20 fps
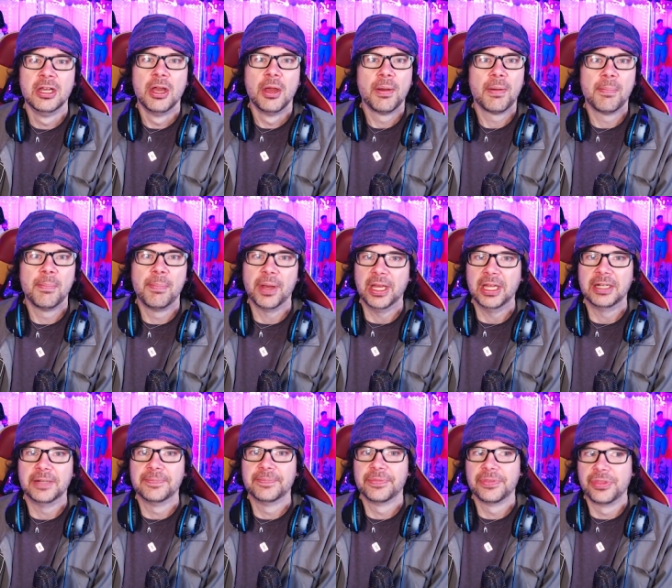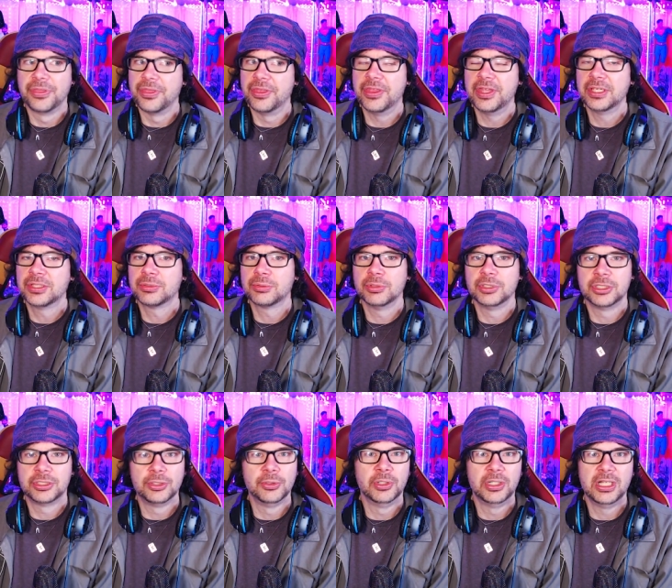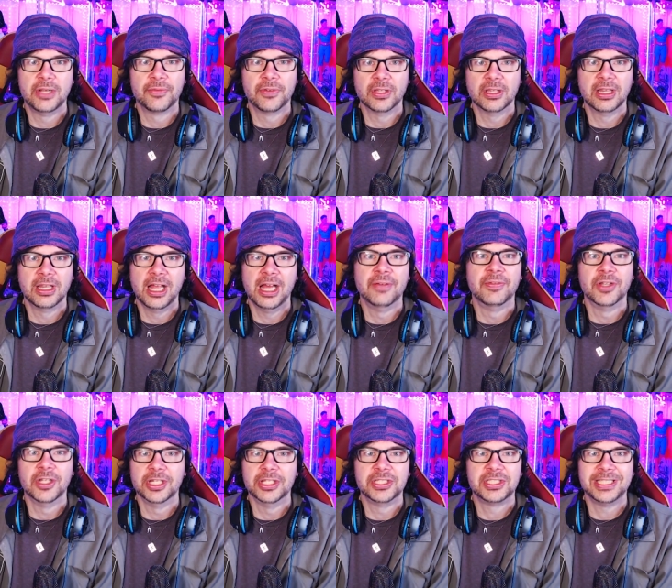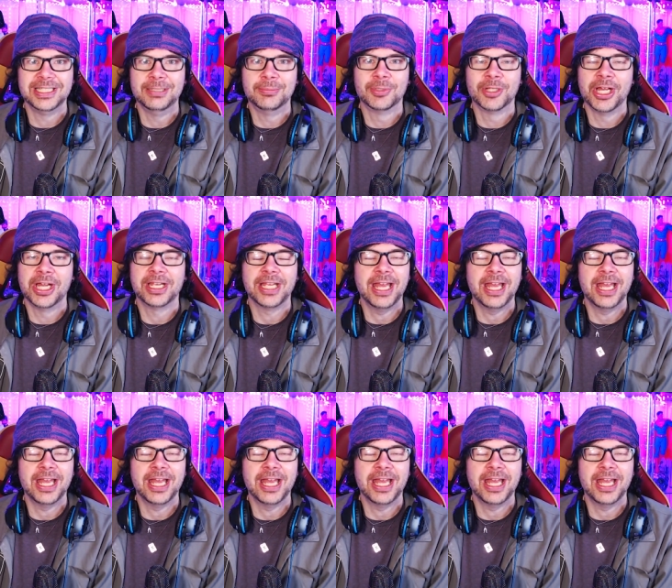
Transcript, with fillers: But this was to a different level, it seemed like.